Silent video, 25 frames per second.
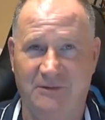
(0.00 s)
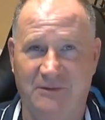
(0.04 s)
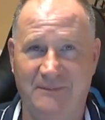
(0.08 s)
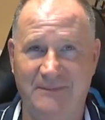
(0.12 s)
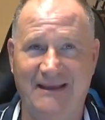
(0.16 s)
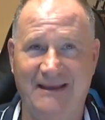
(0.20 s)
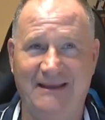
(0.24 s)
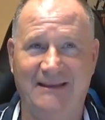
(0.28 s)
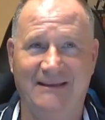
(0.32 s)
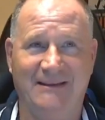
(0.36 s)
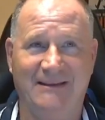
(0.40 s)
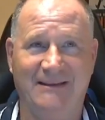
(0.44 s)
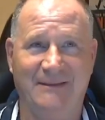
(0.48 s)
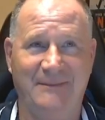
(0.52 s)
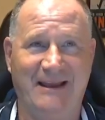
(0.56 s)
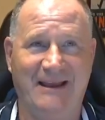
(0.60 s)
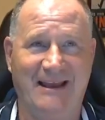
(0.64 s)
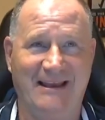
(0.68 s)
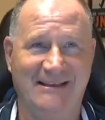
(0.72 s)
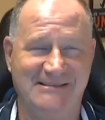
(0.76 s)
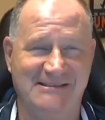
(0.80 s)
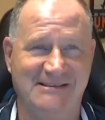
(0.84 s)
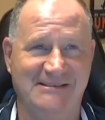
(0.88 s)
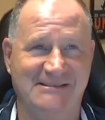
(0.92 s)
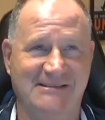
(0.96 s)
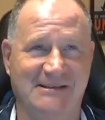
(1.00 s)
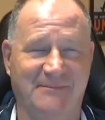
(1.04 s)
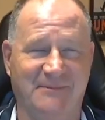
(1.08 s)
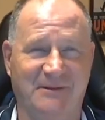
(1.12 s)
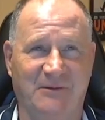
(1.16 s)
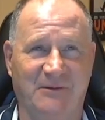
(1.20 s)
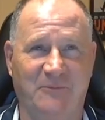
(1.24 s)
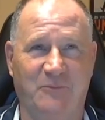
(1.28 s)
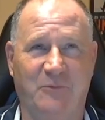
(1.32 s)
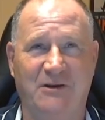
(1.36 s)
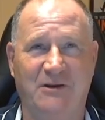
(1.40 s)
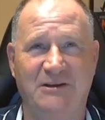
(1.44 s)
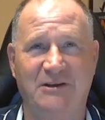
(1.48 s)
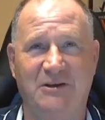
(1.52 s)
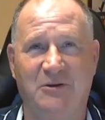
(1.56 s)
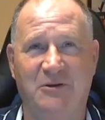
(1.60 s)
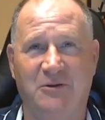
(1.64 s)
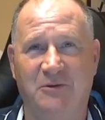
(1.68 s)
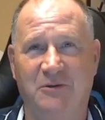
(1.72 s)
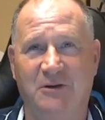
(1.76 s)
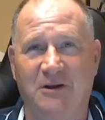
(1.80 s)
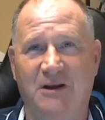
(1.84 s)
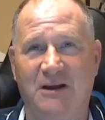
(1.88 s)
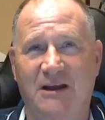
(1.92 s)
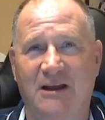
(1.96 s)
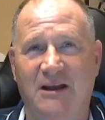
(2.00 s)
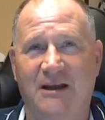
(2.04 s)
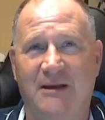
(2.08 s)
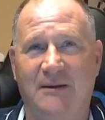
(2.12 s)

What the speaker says: So let me ask you something. When you